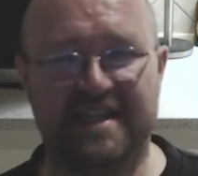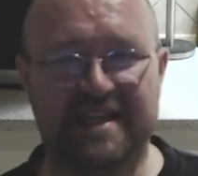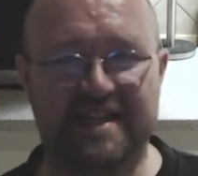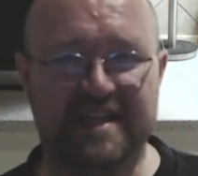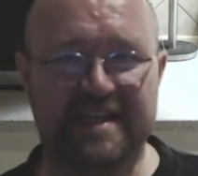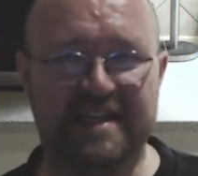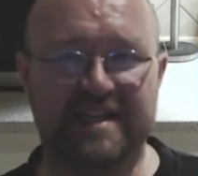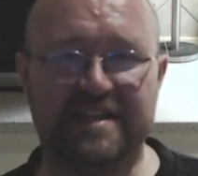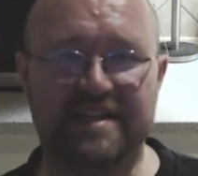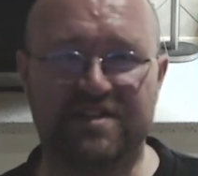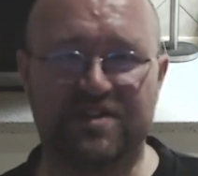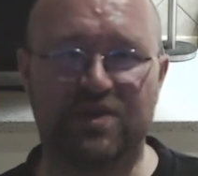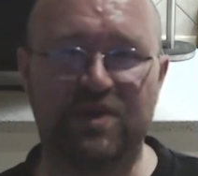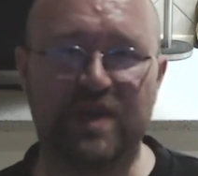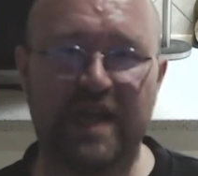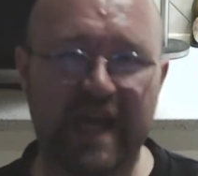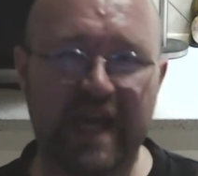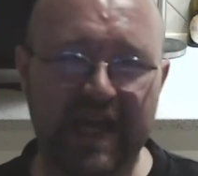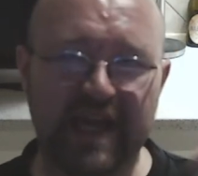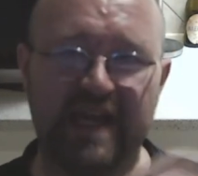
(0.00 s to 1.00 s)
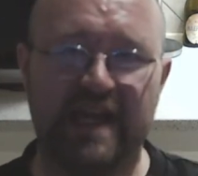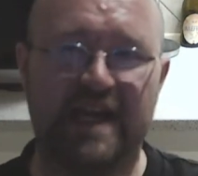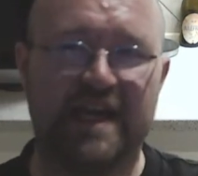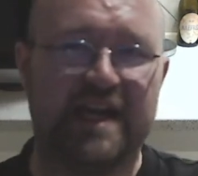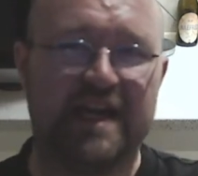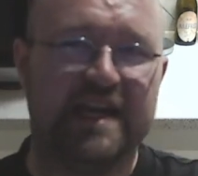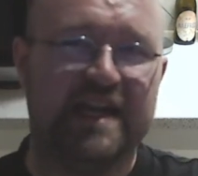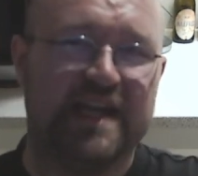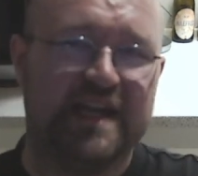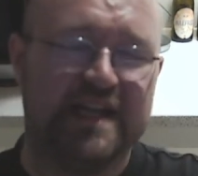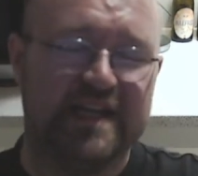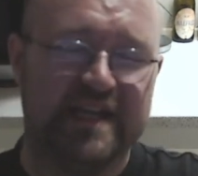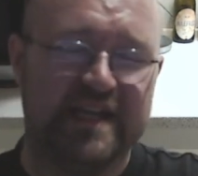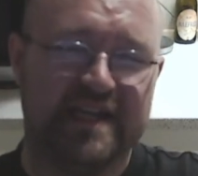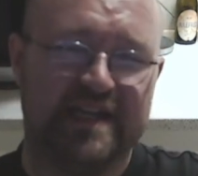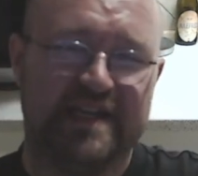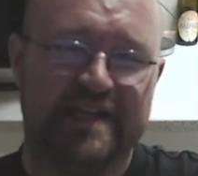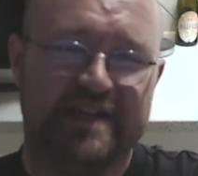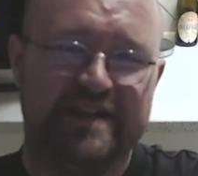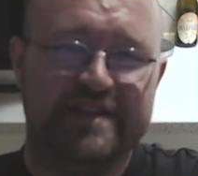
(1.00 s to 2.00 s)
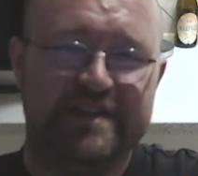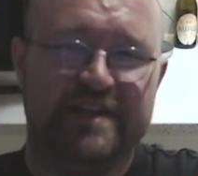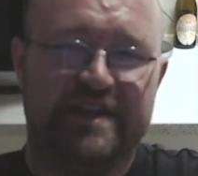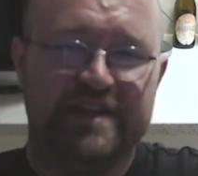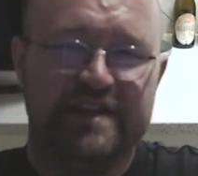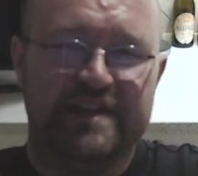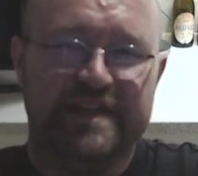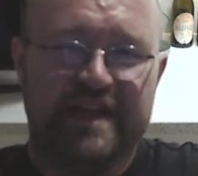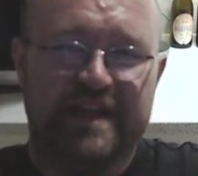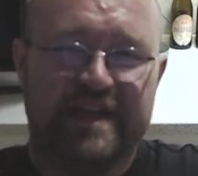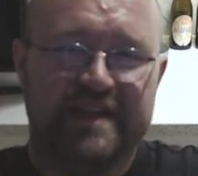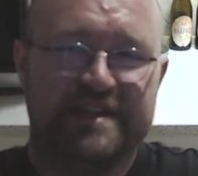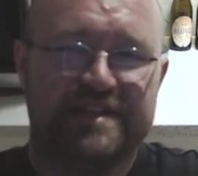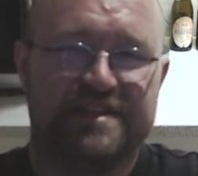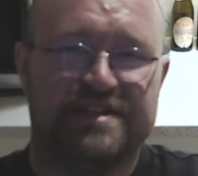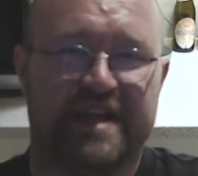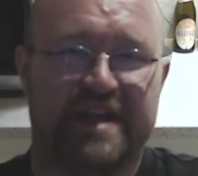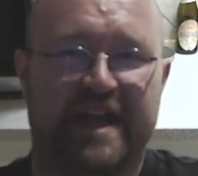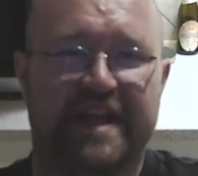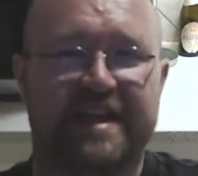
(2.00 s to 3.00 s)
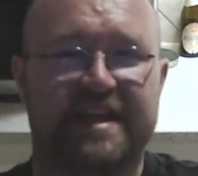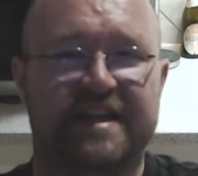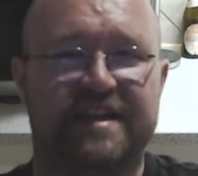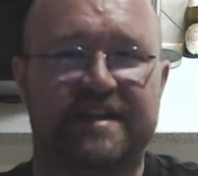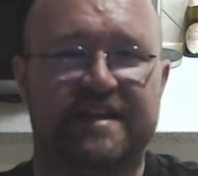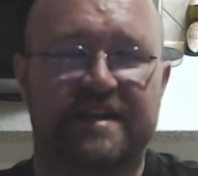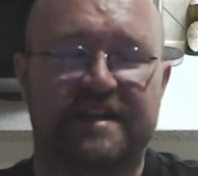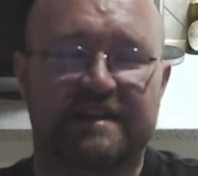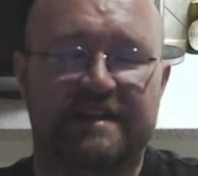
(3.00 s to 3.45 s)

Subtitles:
It's okay. Not that I dislike it.